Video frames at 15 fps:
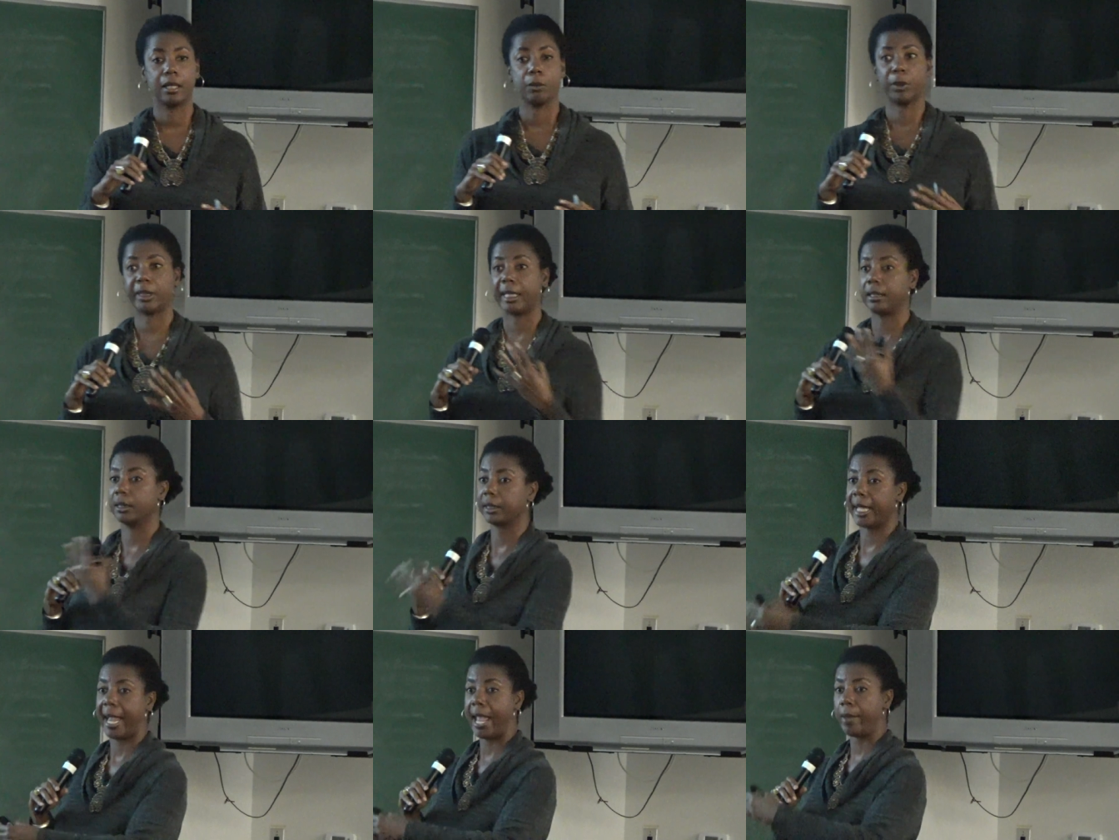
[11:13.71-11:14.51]
but they
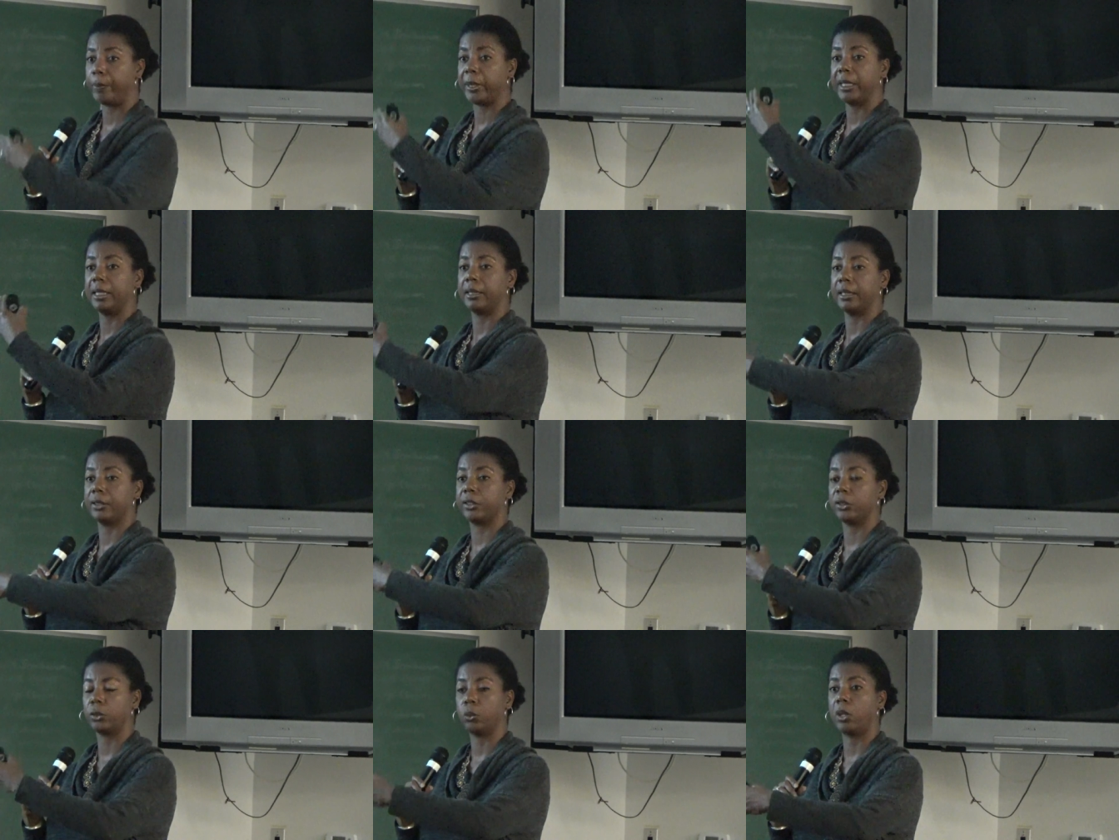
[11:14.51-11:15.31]
look happy and
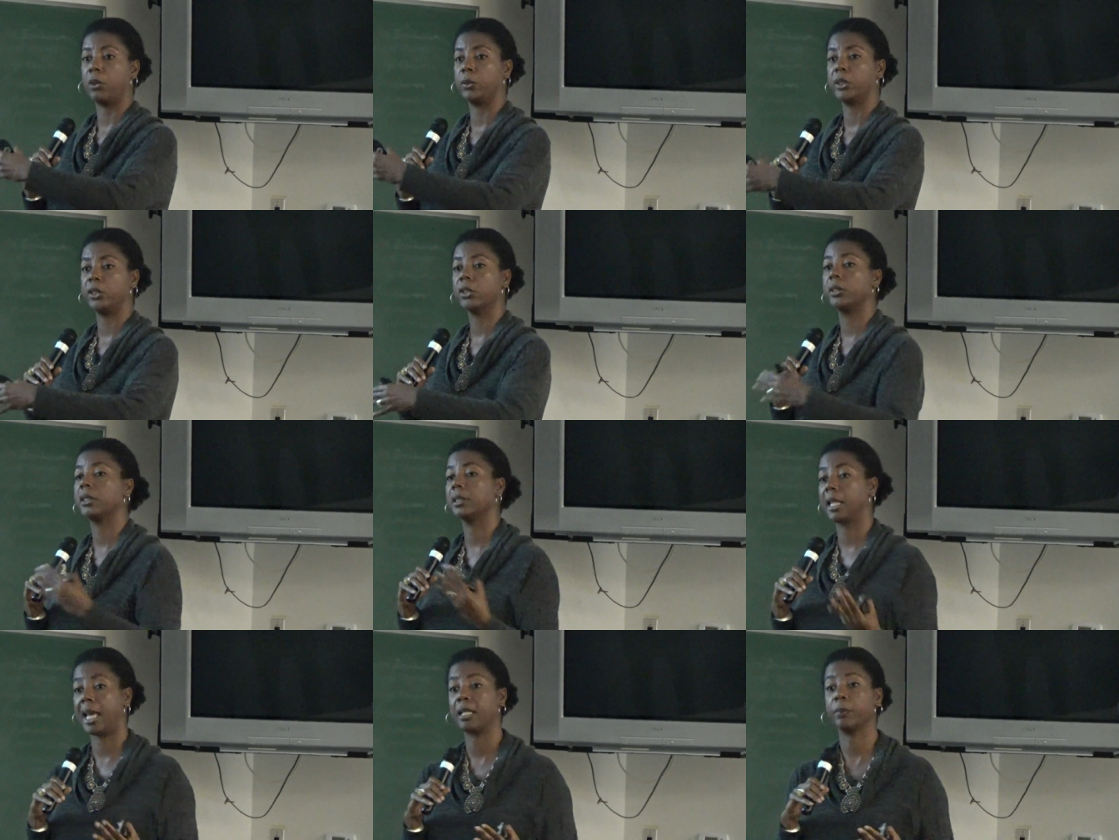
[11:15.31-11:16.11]
this is what we do. And a
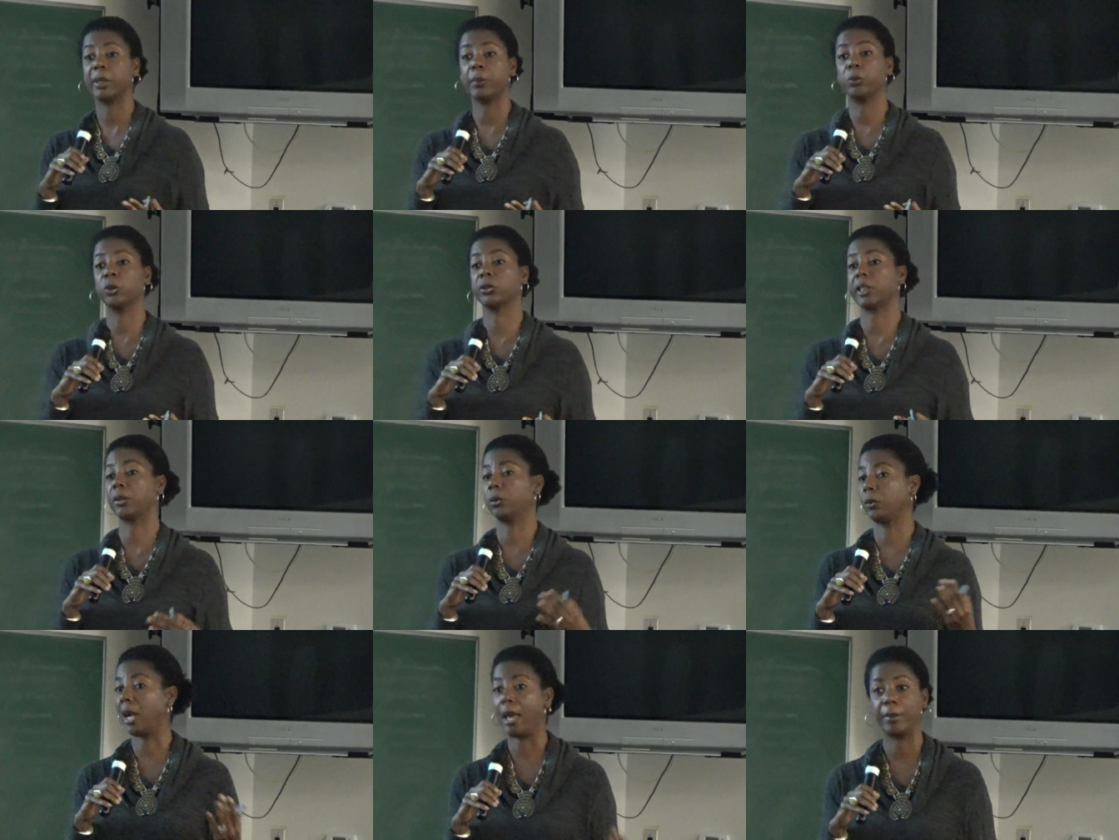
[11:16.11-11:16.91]
lot of people say,
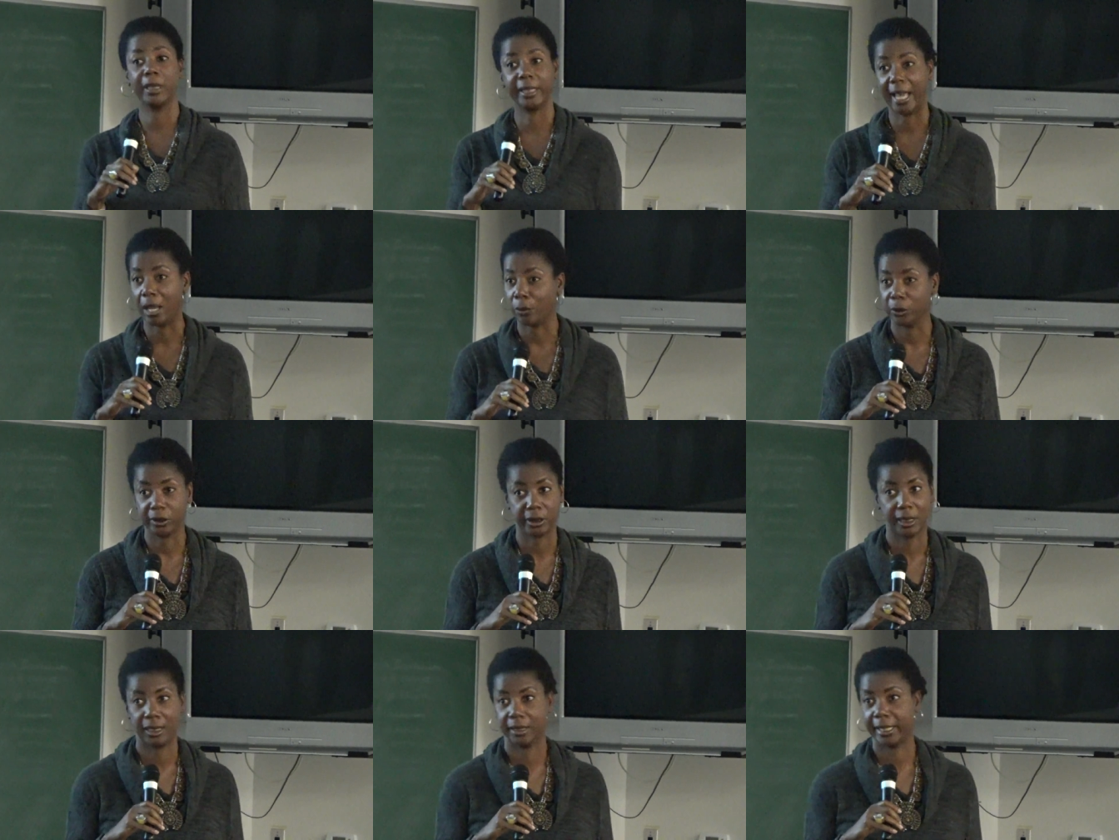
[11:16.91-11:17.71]
well, Robin, that was
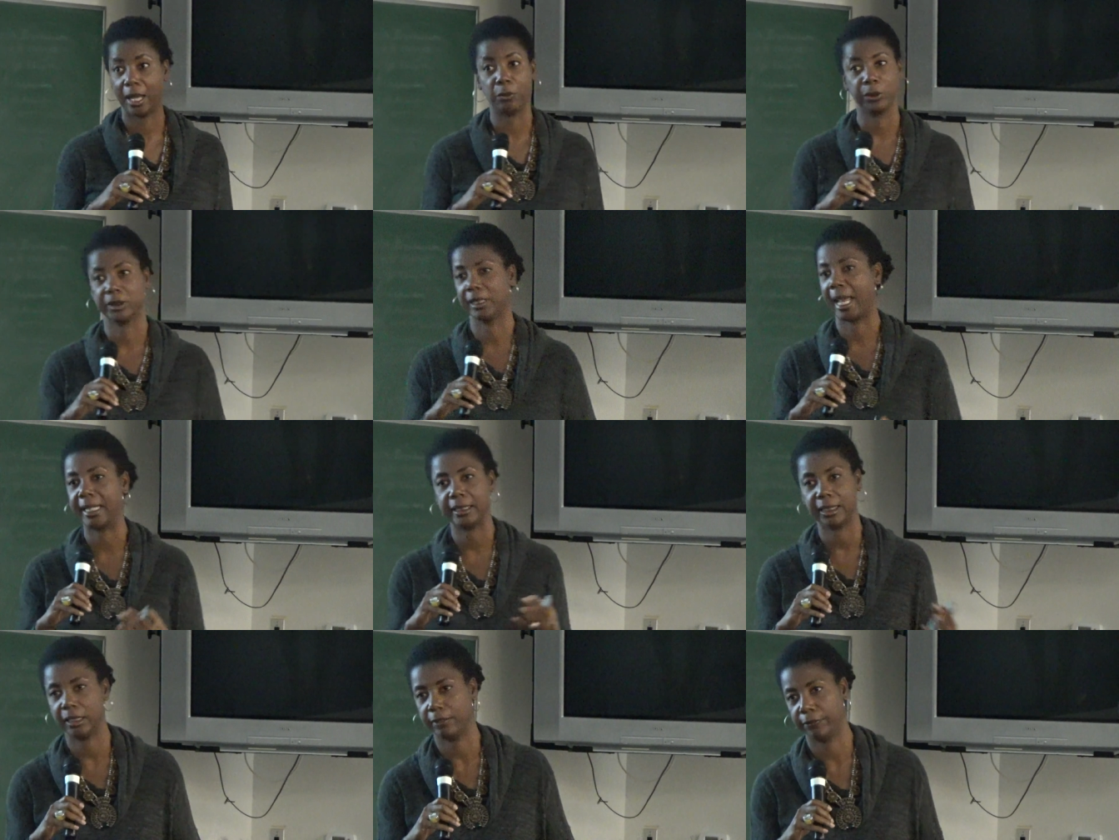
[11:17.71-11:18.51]
then, that was
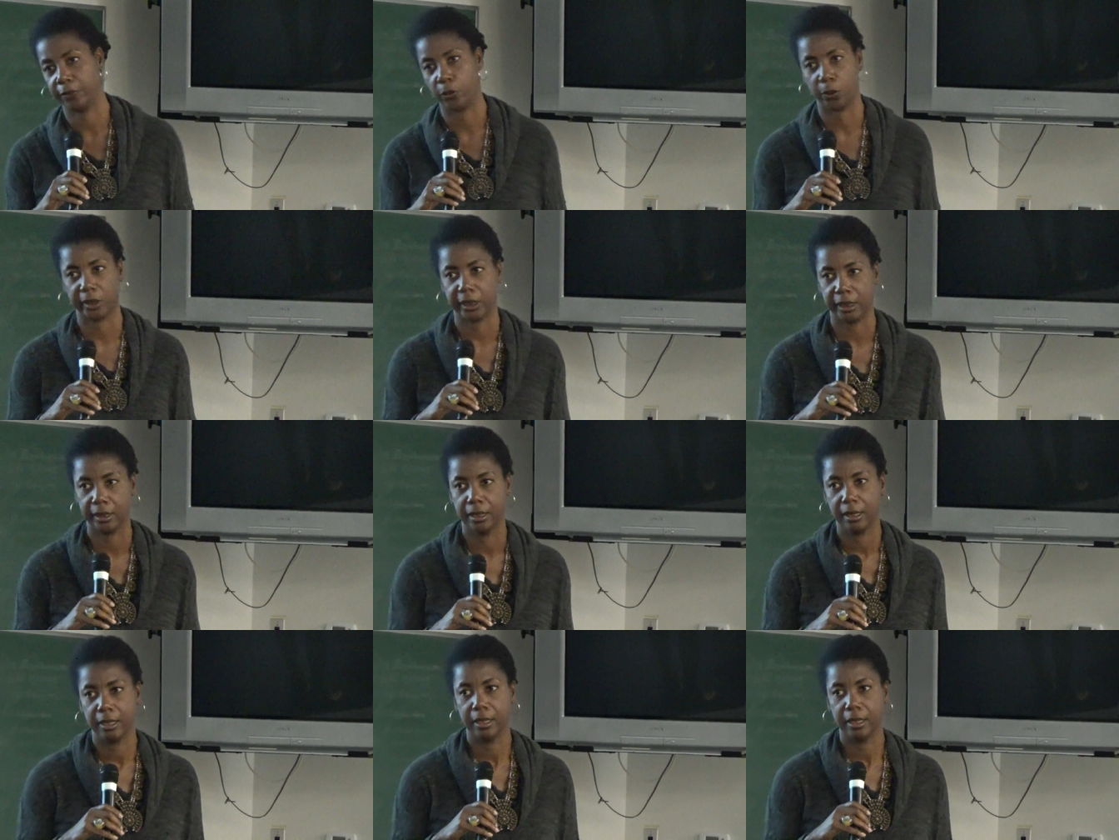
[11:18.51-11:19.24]
1940.